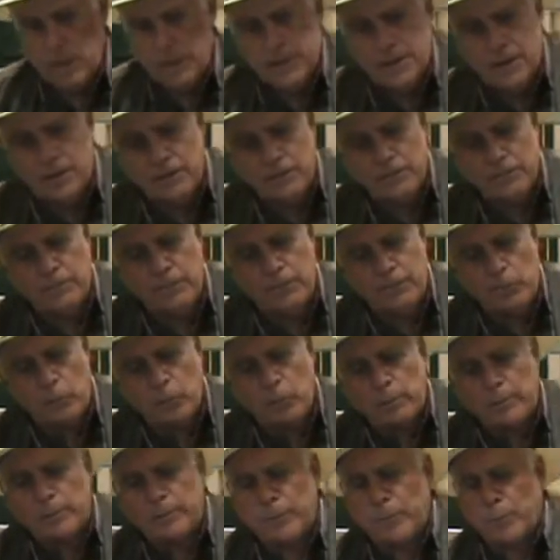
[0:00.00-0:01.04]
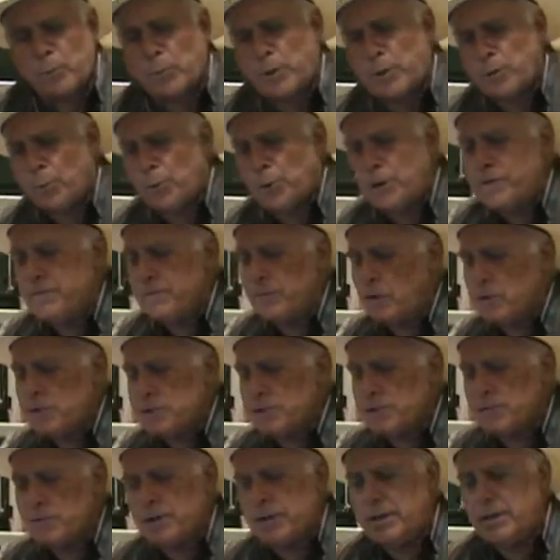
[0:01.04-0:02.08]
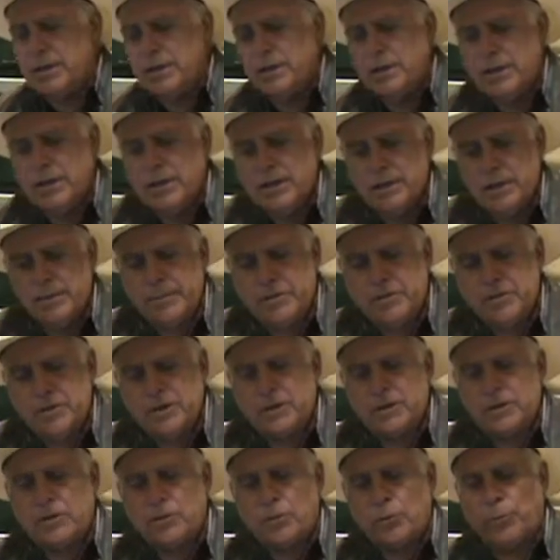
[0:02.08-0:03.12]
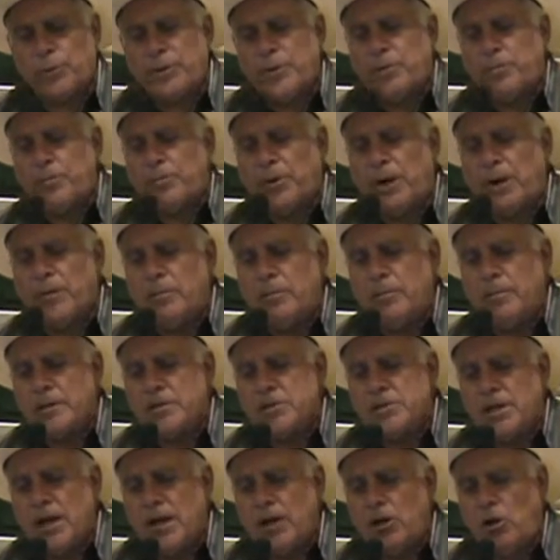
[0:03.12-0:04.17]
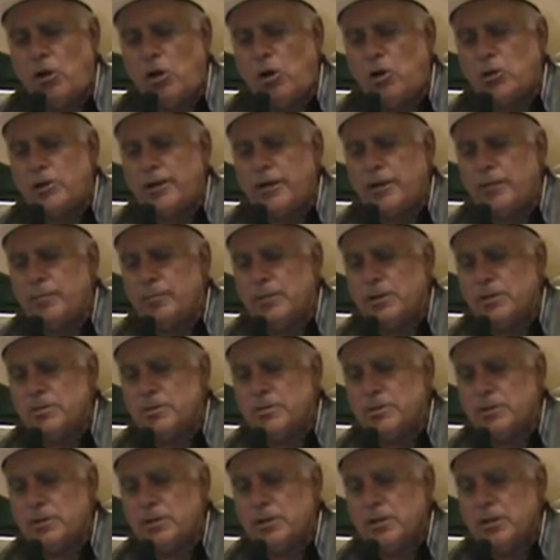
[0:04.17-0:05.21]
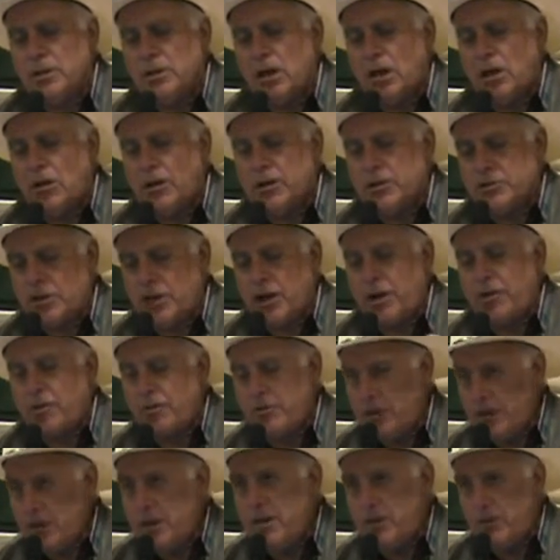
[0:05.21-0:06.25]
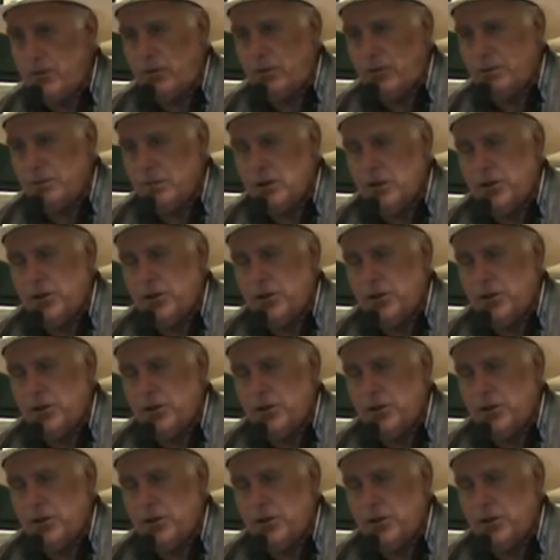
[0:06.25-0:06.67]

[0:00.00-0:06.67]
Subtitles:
Now, before we read verse 3, let me tell you that the real problem is not all governments are a terror to evil.